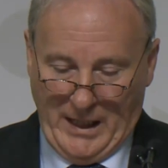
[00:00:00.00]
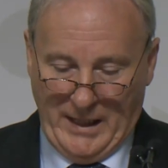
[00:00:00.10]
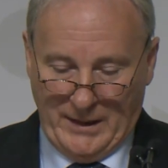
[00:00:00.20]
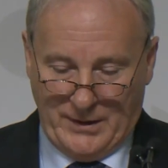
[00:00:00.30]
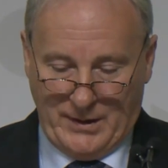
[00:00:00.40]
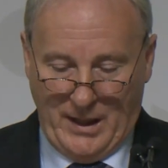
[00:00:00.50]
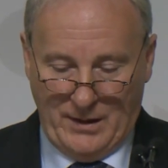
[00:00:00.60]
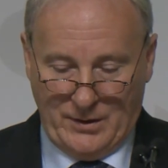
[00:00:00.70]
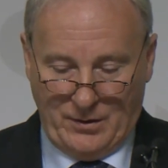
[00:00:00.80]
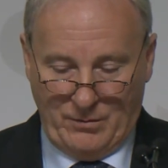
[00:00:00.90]
and it
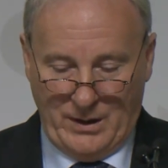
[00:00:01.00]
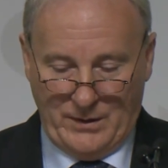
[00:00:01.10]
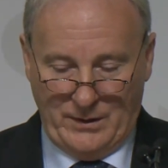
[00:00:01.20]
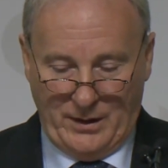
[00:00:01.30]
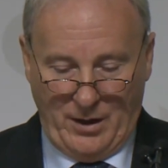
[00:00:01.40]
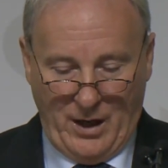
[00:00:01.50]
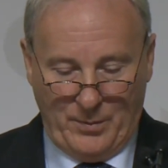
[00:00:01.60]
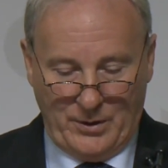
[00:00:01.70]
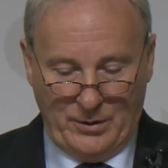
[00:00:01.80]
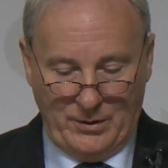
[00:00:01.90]
stands to reason that
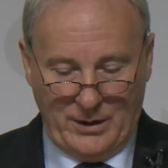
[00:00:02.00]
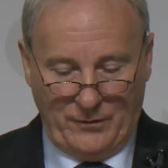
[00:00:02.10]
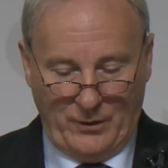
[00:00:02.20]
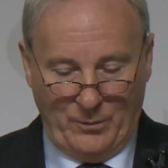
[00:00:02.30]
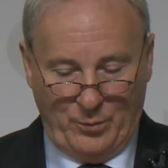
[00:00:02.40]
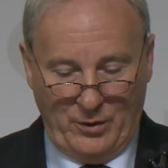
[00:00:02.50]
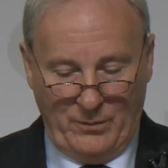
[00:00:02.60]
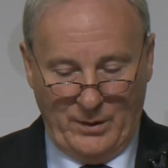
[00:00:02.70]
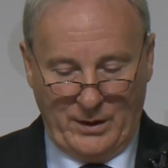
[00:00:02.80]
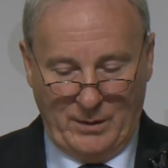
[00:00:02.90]
opportunities for
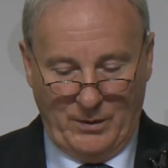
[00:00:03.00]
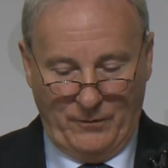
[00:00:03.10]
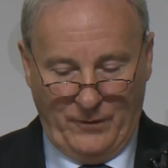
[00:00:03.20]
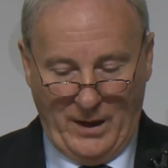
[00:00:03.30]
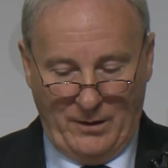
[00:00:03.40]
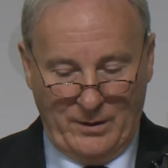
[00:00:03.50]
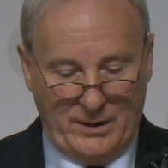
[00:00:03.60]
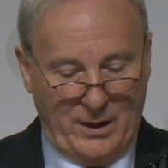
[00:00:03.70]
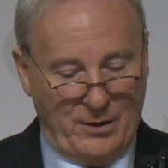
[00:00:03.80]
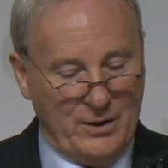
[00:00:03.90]
improvement can be found in
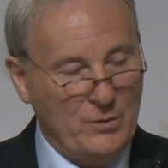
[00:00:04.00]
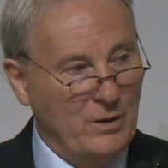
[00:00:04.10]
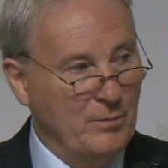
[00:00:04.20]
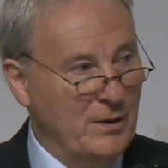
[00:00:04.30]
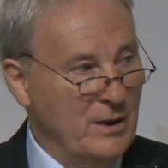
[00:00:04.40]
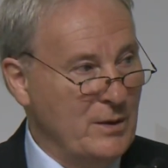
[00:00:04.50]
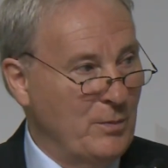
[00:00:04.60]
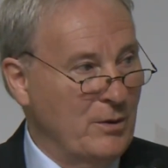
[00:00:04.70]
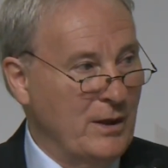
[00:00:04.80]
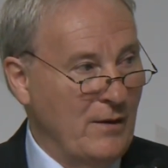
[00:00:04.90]
areas where
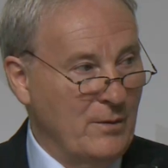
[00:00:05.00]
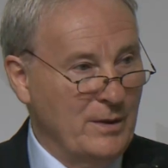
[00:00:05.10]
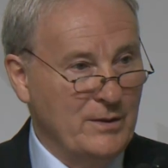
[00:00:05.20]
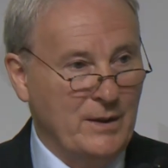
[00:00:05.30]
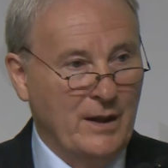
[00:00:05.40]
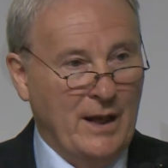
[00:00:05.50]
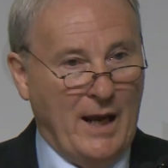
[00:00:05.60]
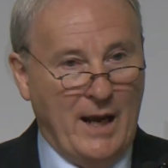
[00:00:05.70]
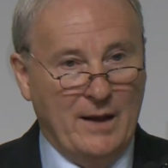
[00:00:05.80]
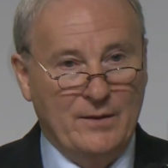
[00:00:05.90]
municipal government's
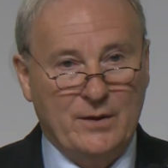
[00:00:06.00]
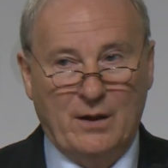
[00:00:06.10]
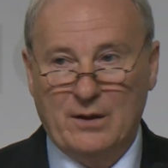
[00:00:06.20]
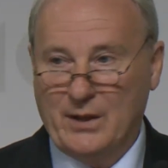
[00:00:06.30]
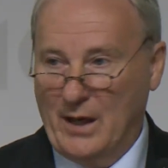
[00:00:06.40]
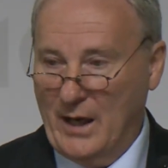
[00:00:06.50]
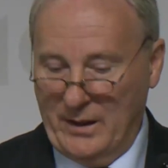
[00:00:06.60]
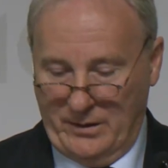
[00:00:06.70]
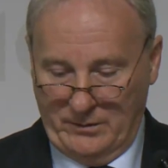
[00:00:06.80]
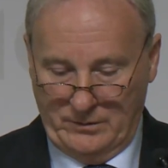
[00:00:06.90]
hands are tied.
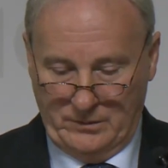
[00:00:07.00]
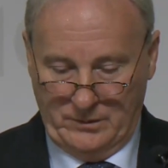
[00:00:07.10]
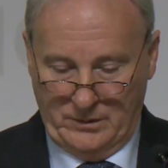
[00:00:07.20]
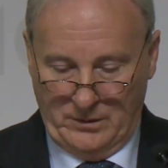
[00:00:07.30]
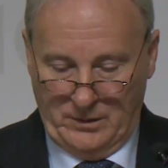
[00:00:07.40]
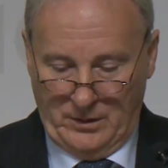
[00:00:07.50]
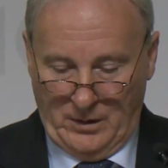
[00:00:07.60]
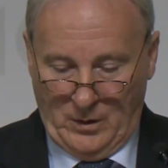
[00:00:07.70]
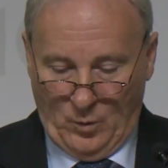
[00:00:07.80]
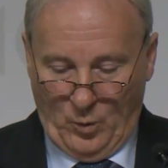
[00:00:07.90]

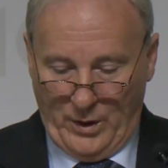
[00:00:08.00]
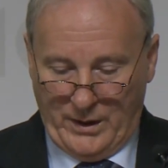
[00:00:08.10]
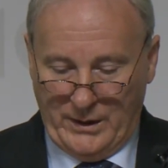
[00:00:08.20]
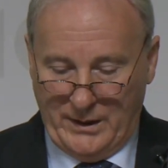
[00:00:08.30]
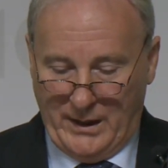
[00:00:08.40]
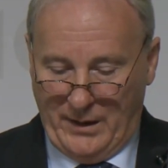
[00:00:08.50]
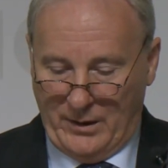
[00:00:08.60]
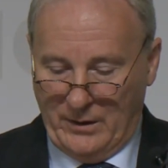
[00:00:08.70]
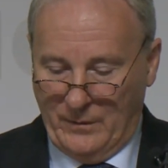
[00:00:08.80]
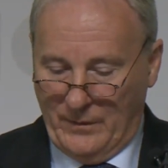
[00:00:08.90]
Working
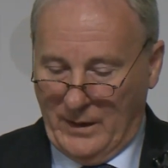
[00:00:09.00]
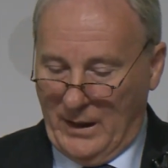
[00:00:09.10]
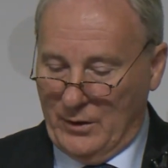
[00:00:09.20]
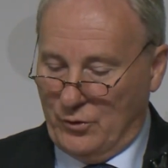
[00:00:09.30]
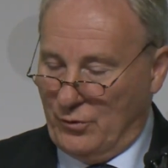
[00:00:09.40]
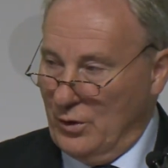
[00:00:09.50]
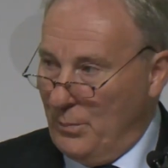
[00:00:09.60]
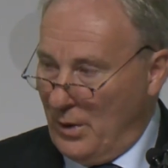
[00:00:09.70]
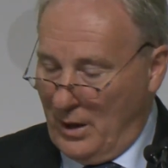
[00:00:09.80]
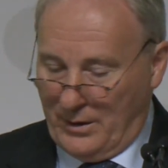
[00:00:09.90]
together in true
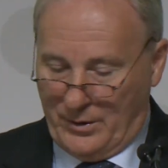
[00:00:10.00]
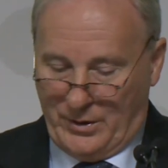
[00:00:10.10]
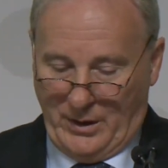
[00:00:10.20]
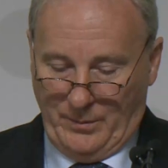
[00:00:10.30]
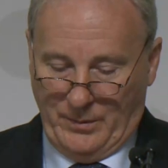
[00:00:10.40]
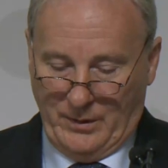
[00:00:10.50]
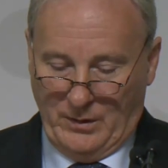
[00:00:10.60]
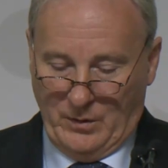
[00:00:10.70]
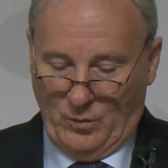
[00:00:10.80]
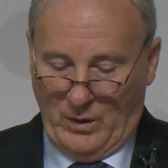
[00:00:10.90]
partnership,
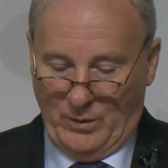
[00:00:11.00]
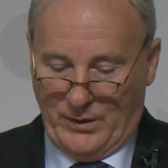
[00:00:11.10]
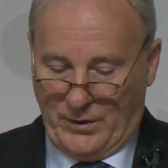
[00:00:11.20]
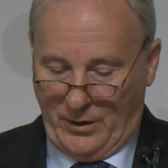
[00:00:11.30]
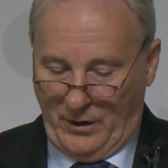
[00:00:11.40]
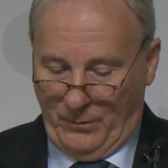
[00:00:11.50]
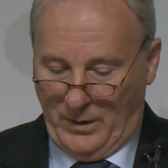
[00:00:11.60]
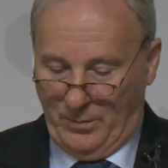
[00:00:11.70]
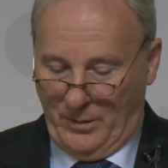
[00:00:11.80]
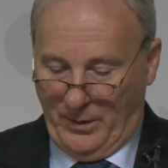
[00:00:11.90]
we would serve
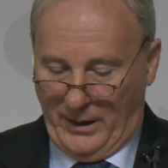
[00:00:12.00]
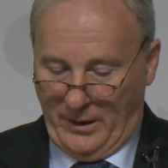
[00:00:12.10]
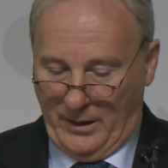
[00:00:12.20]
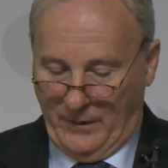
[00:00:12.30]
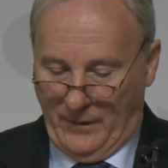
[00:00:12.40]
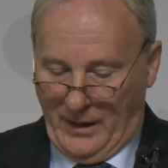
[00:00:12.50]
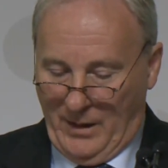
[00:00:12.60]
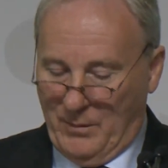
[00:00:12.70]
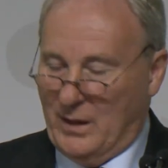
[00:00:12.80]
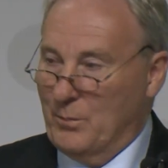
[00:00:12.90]
people better
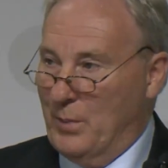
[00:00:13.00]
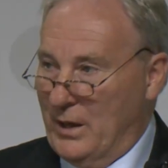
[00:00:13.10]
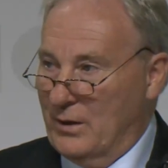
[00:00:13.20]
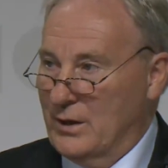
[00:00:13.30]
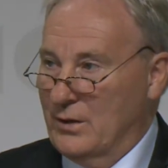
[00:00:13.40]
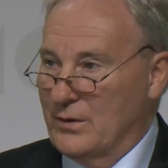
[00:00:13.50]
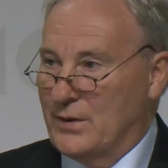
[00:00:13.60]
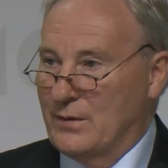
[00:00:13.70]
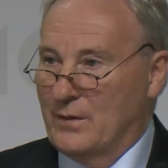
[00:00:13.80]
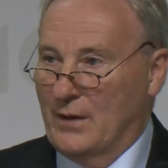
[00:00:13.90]
and make better
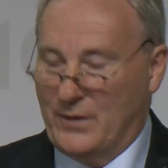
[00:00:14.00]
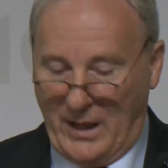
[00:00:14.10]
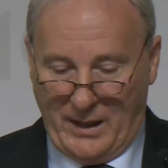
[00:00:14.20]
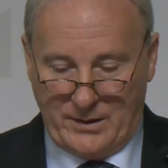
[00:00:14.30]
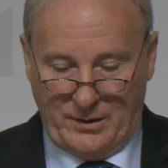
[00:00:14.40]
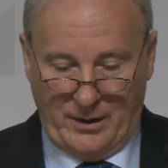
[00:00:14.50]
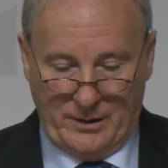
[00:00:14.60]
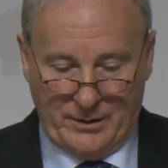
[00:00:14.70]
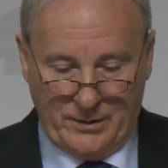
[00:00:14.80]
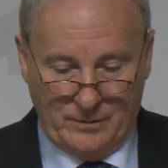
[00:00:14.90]
use of tax
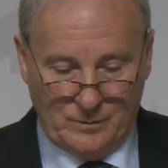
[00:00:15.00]
dollars.